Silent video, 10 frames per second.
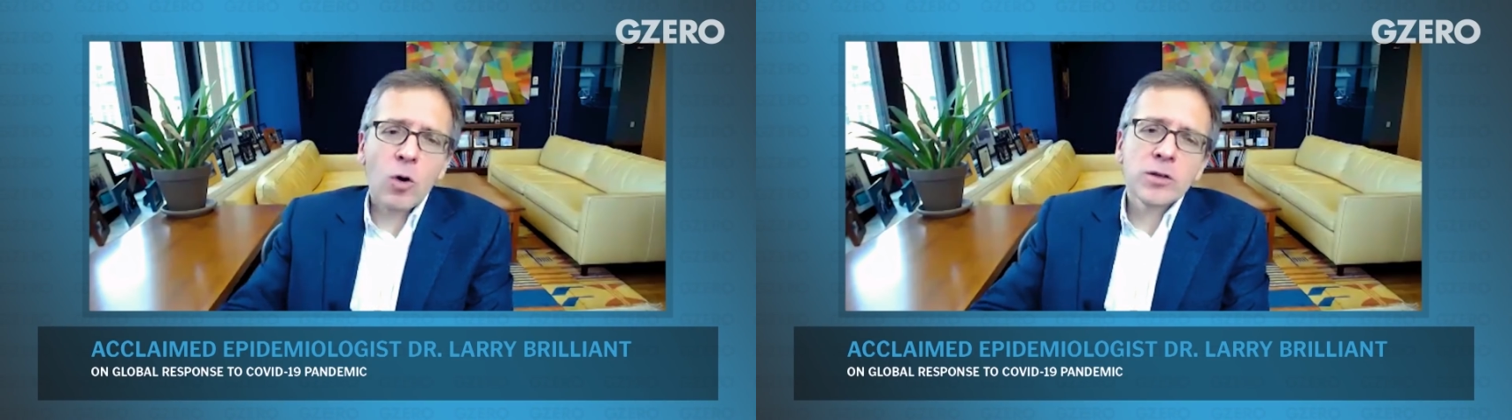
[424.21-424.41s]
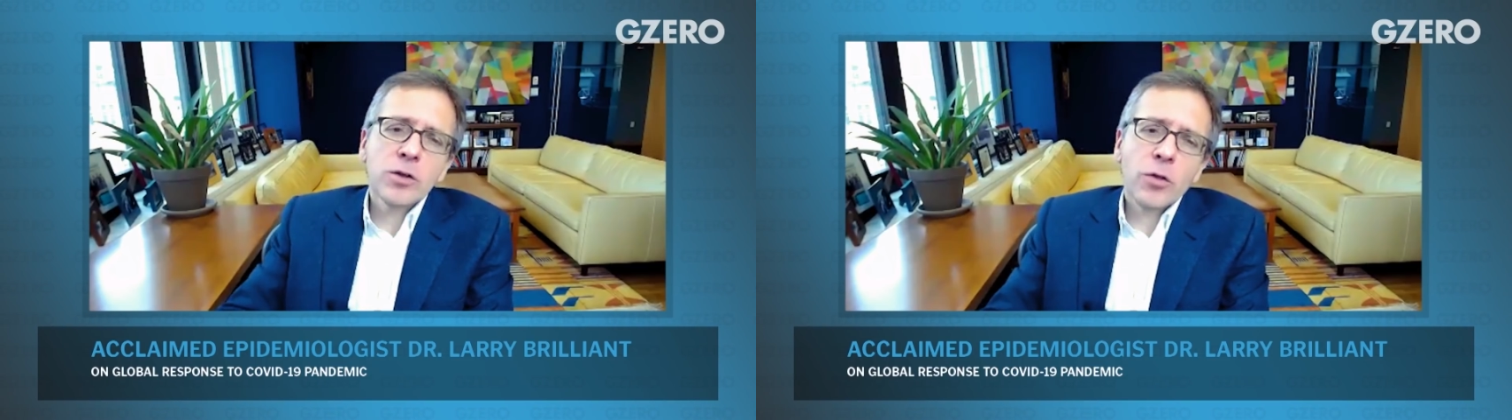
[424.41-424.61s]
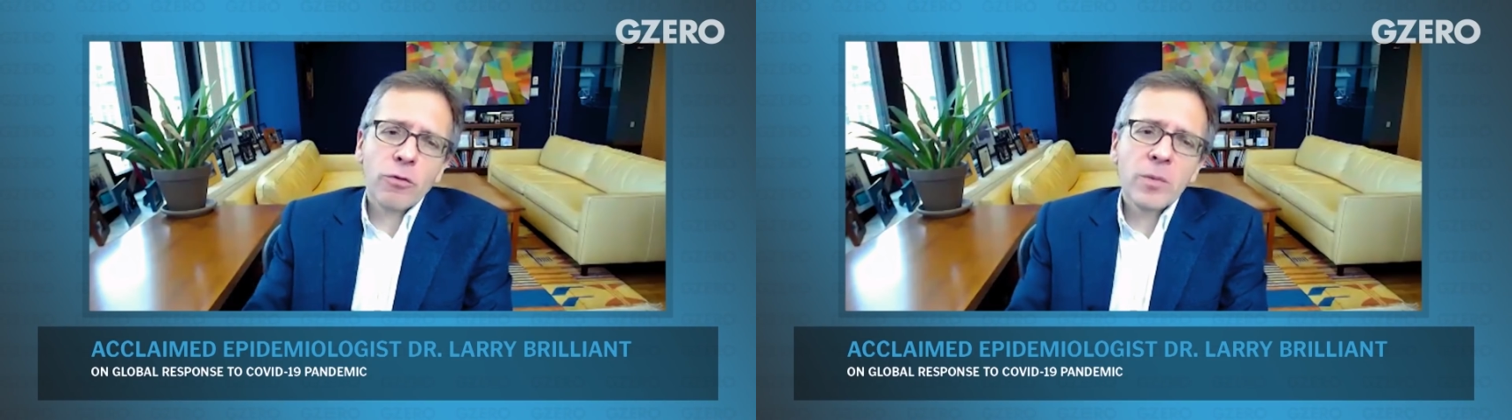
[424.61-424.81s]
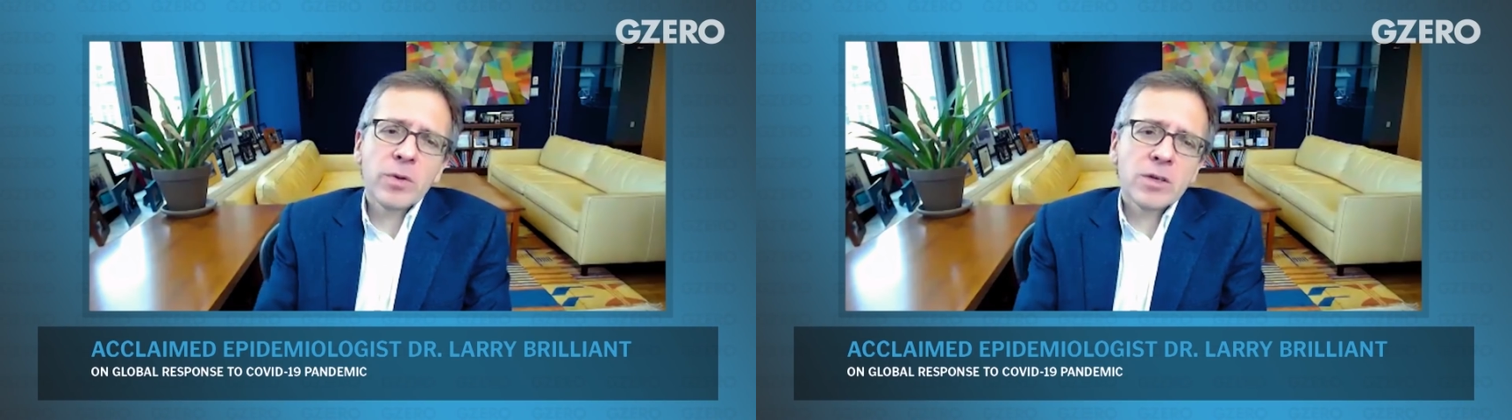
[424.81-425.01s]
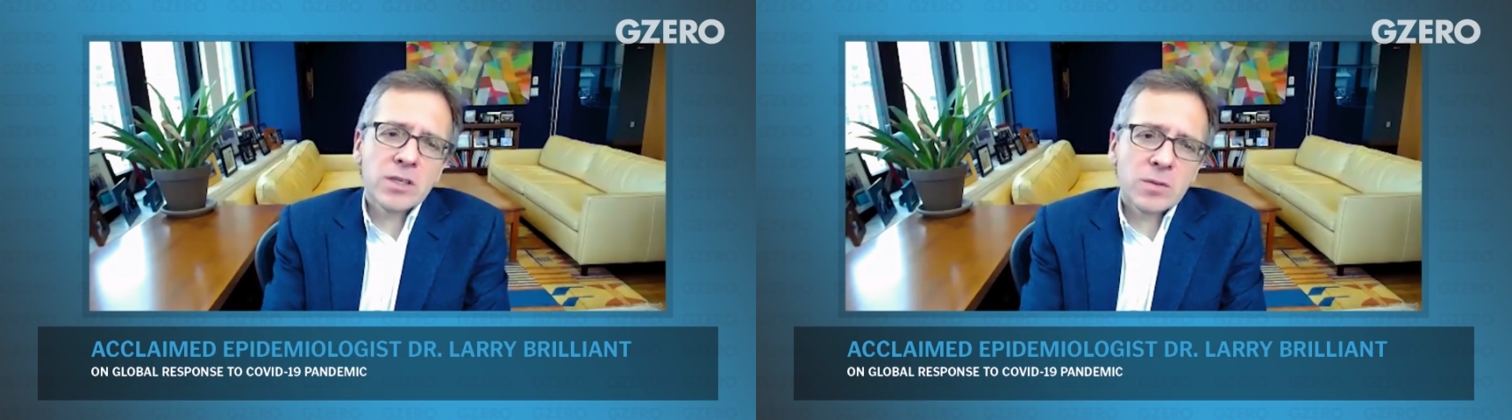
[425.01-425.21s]
one to three
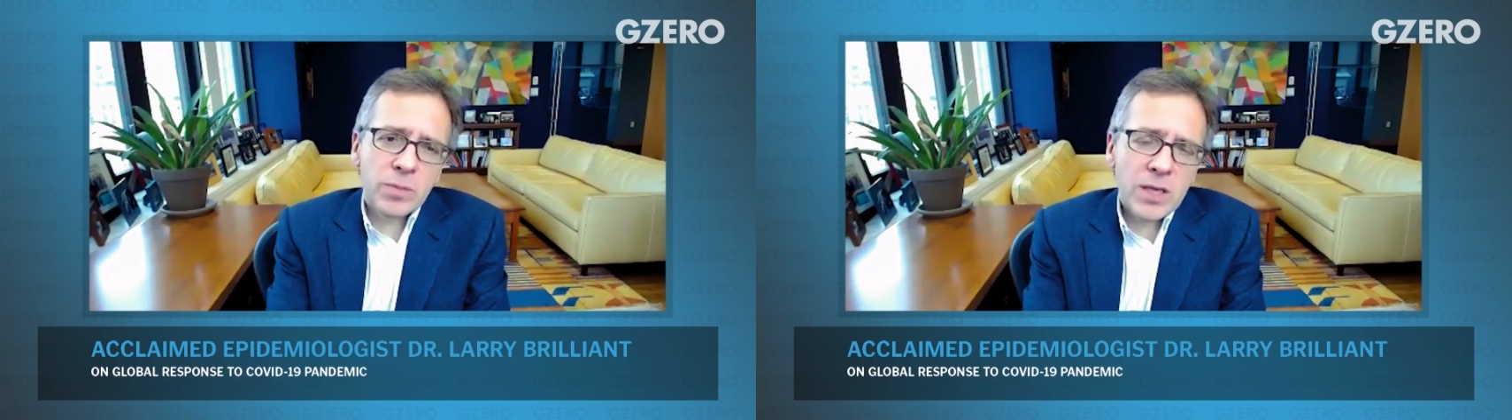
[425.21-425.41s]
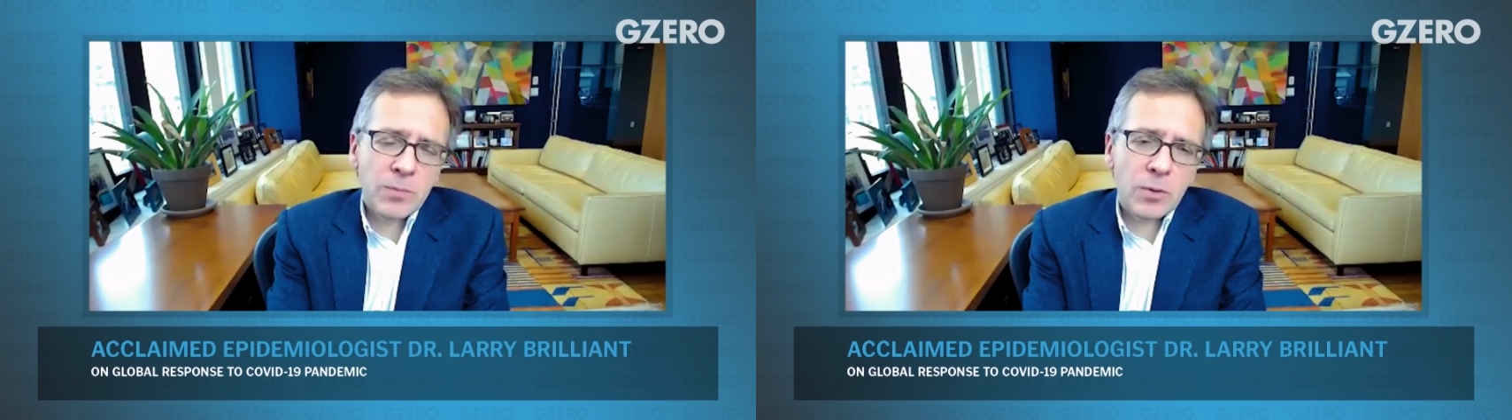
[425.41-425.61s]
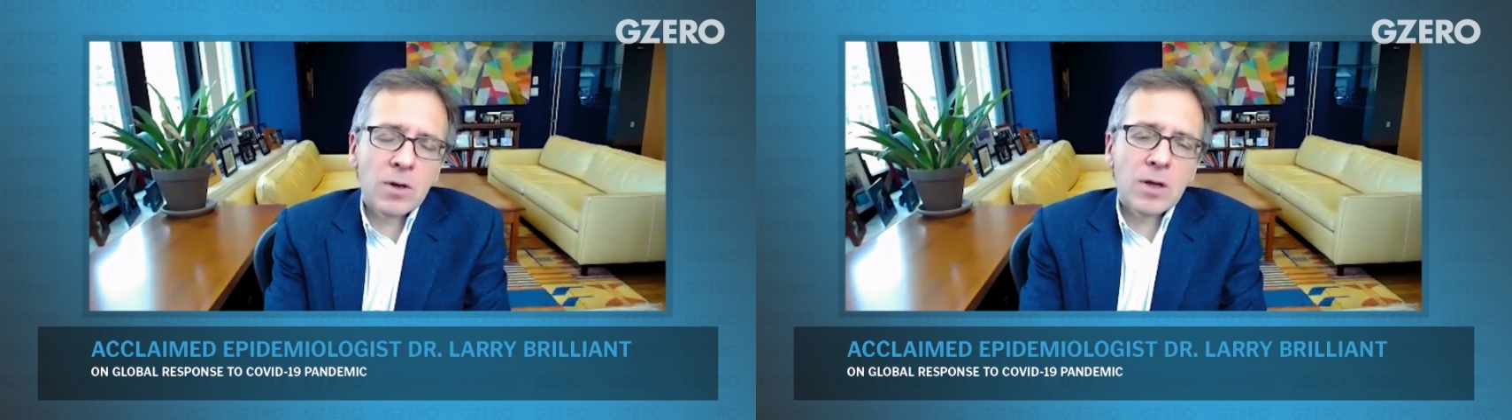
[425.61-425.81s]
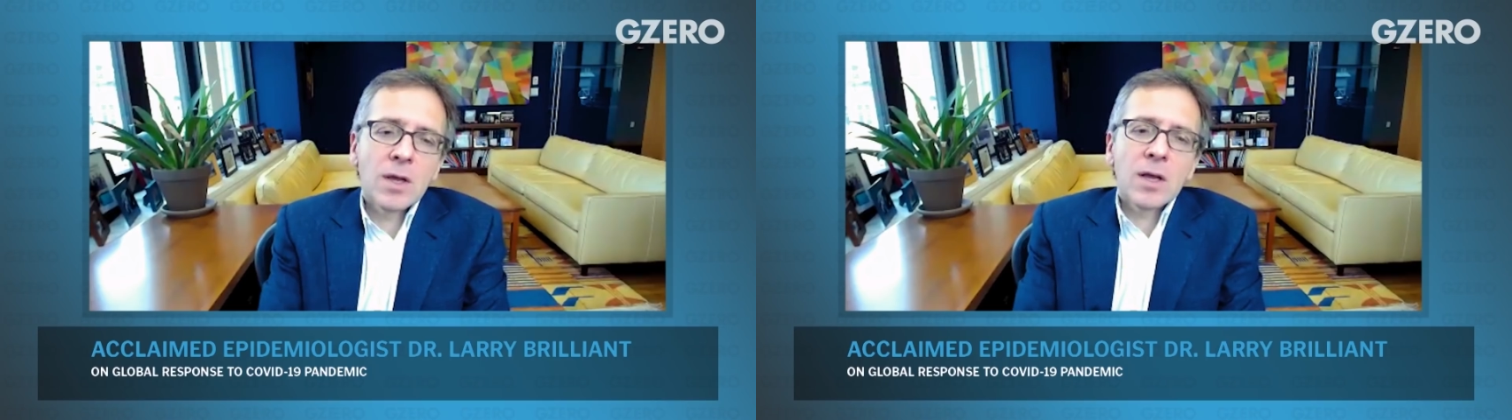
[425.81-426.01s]
billion people,